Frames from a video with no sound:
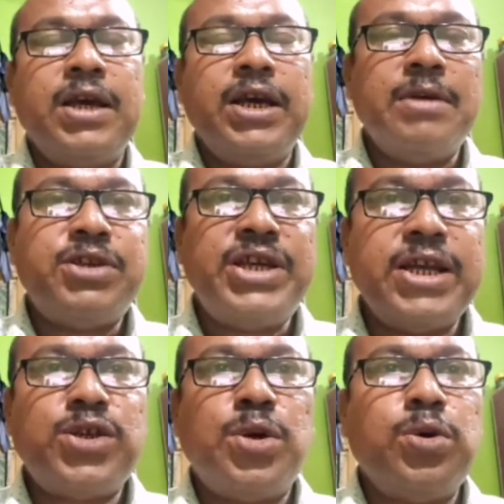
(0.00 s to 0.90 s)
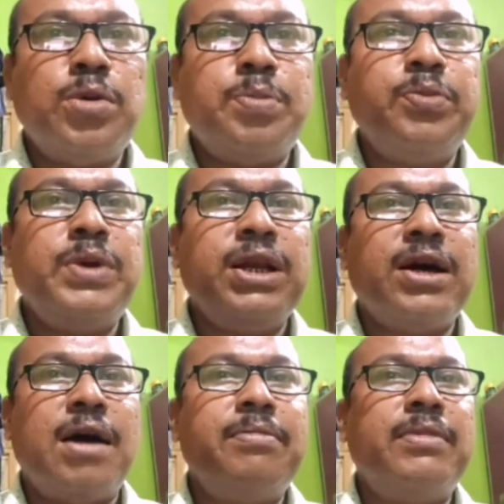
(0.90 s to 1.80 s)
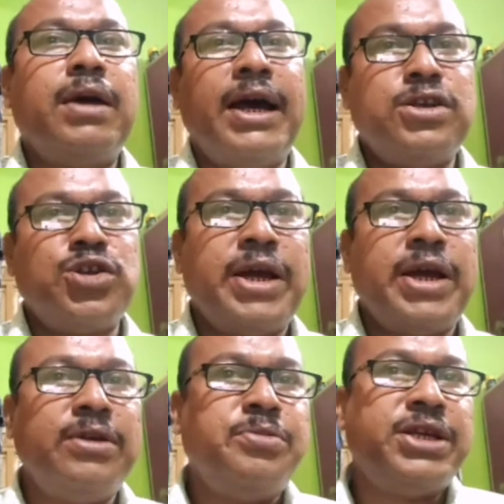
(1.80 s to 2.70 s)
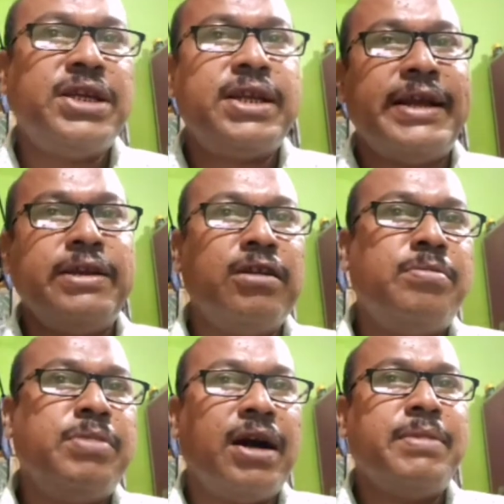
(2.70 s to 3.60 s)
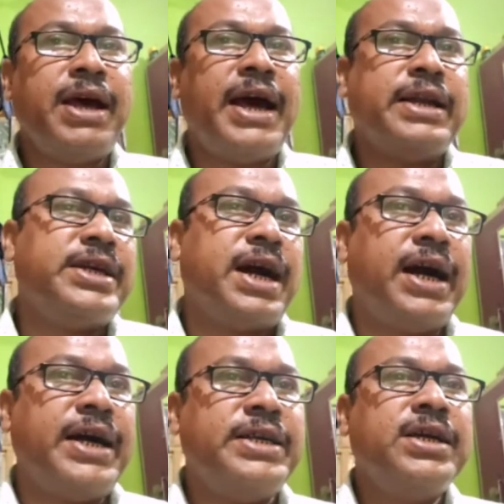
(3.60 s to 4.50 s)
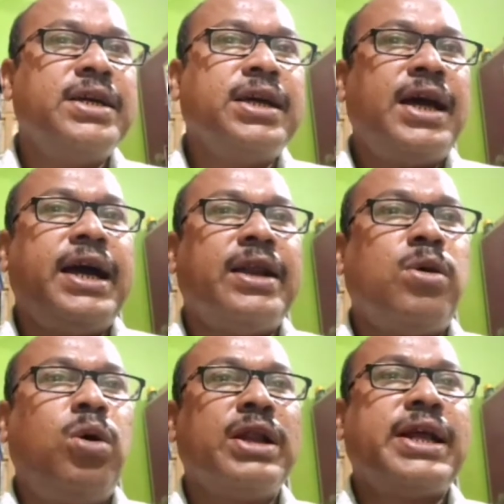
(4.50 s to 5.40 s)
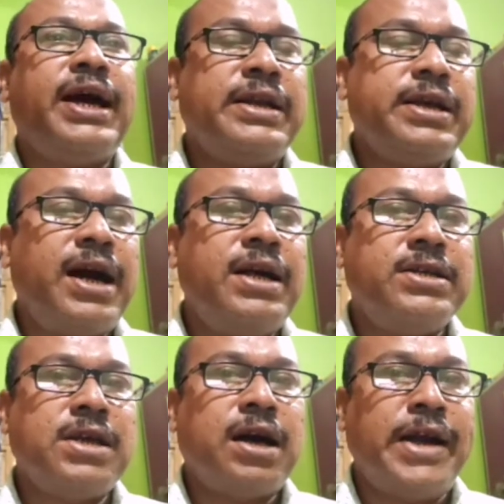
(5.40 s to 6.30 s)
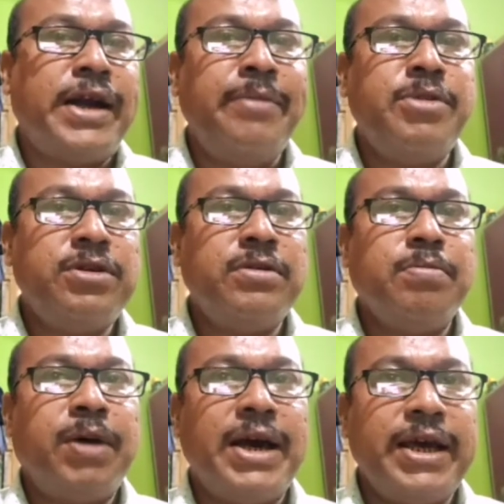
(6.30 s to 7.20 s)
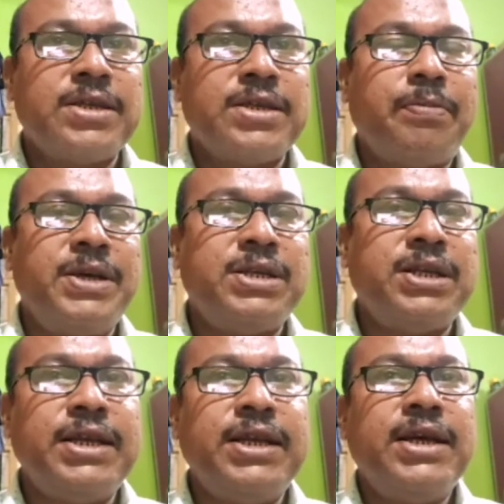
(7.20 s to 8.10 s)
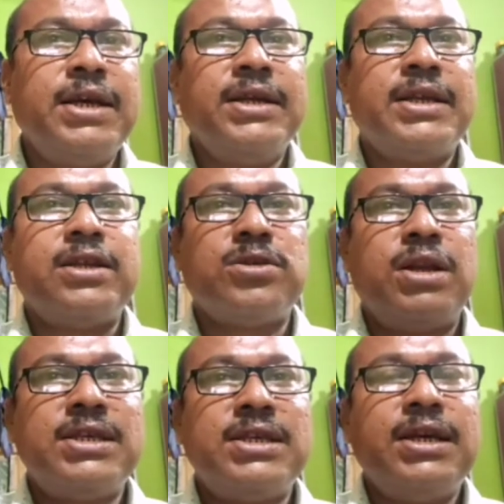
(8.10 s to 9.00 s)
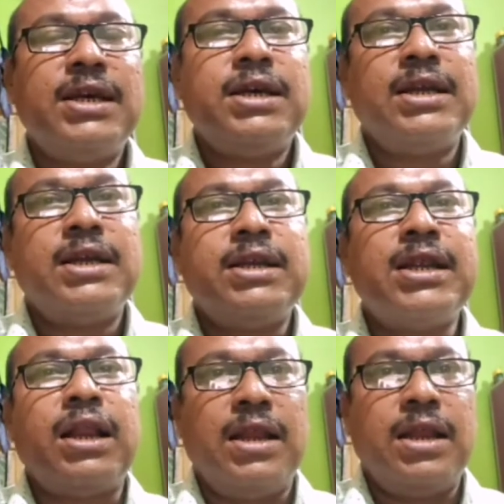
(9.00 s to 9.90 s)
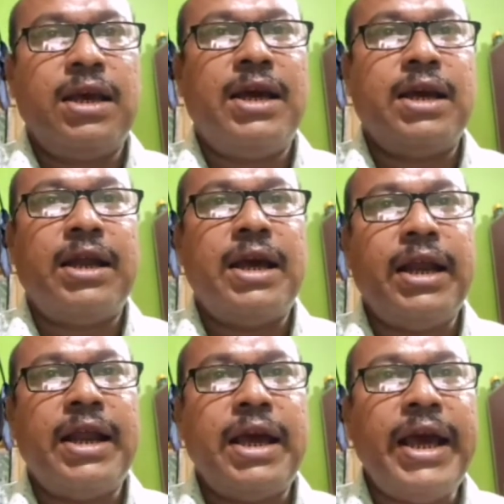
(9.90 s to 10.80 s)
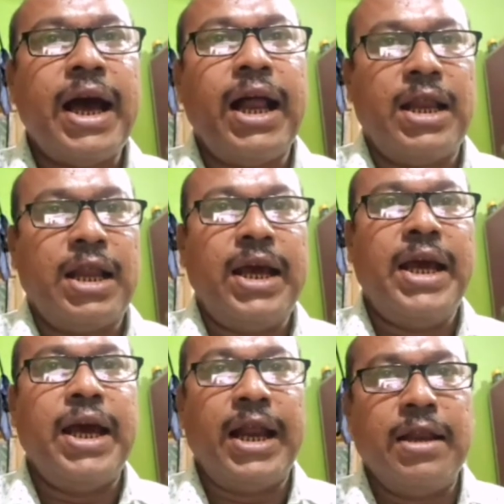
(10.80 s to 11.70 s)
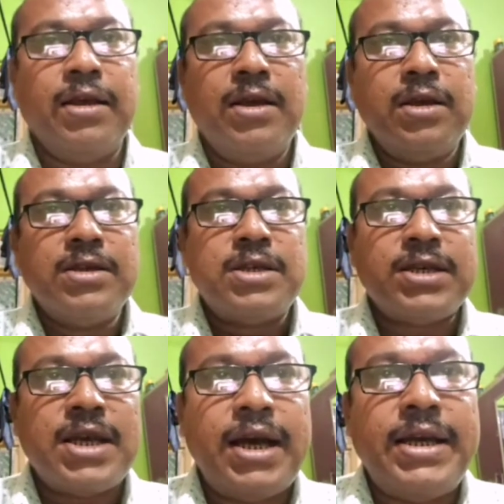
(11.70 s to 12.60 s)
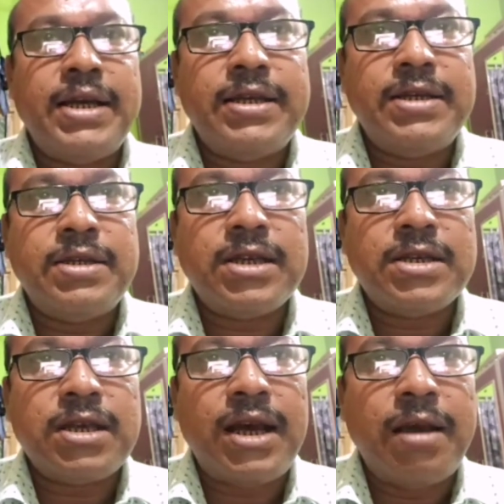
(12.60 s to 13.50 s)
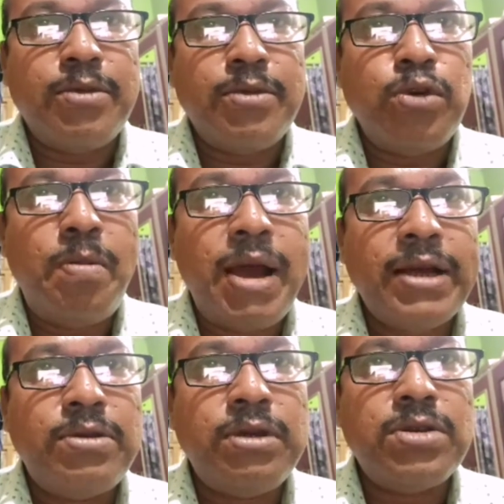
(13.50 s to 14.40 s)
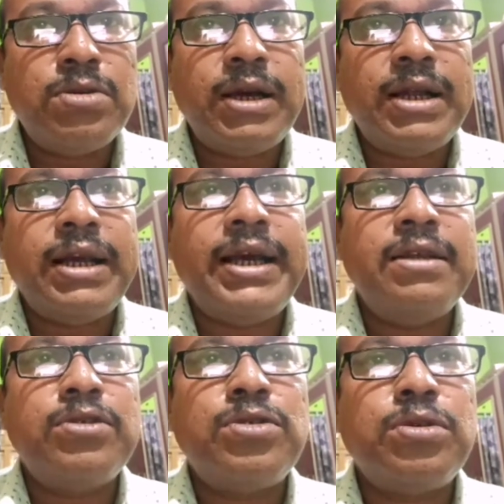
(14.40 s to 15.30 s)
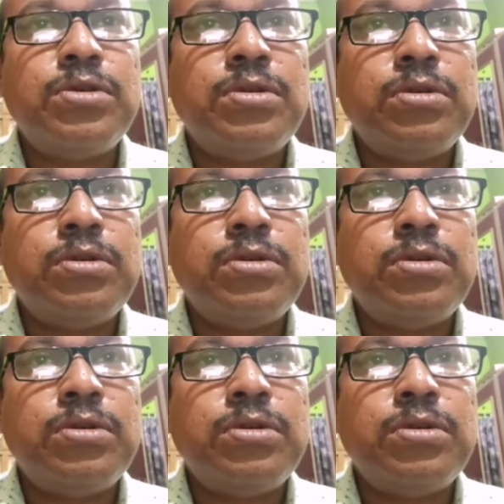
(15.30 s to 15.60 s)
If CHO group will come and join with it, then it will become aldehyde, and all the aldehydes are named by a suffix added, that is called as null, and al. I have to go back to this one again, so